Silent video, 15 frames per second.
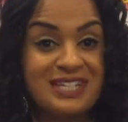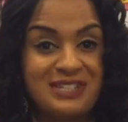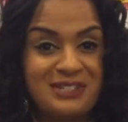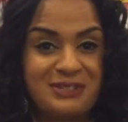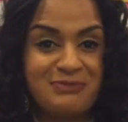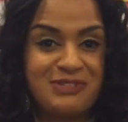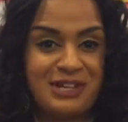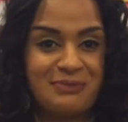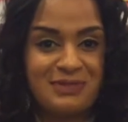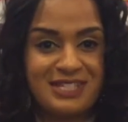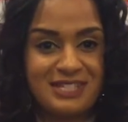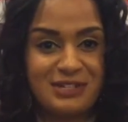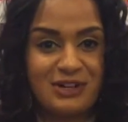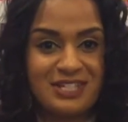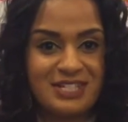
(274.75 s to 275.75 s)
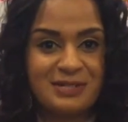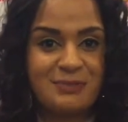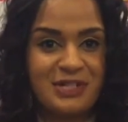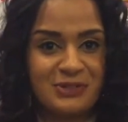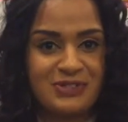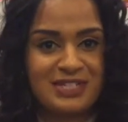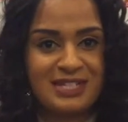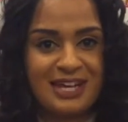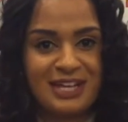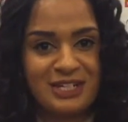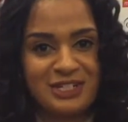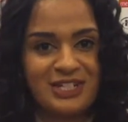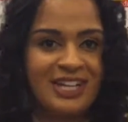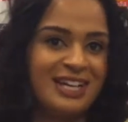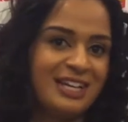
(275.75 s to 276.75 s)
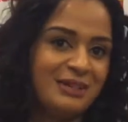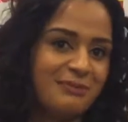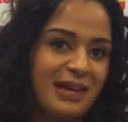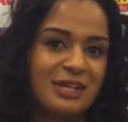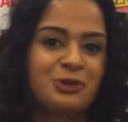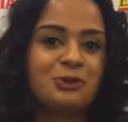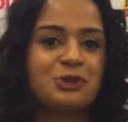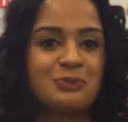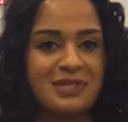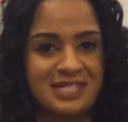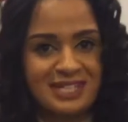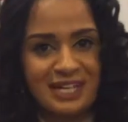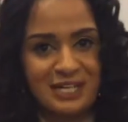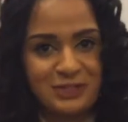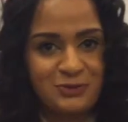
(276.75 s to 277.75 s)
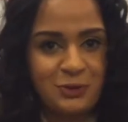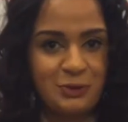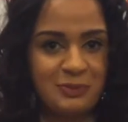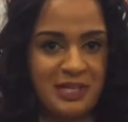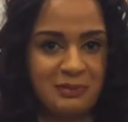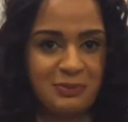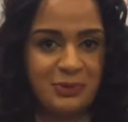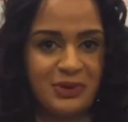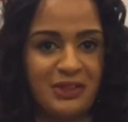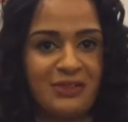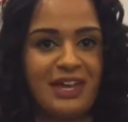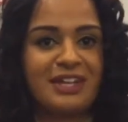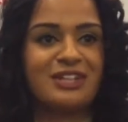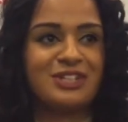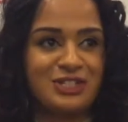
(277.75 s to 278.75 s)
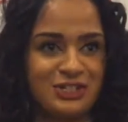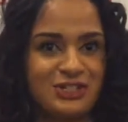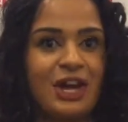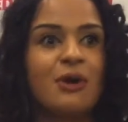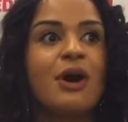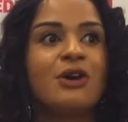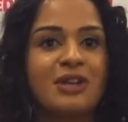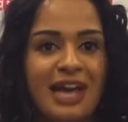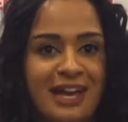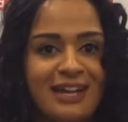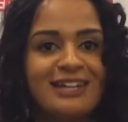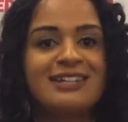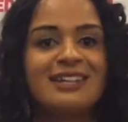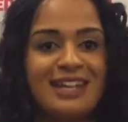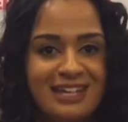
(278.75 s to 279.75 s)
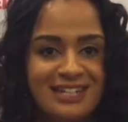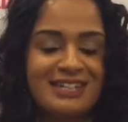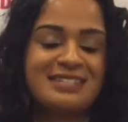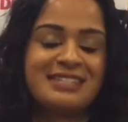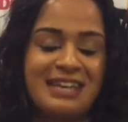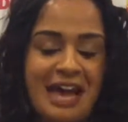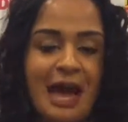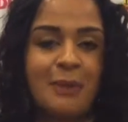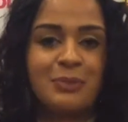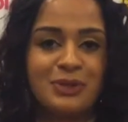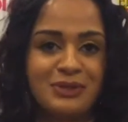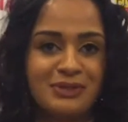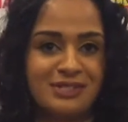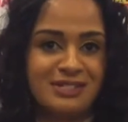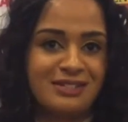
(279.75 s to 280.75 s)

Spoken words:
So sometimes it's nice to be on stage, make all the mistakes for people, then they can just go, okay, at least it happens.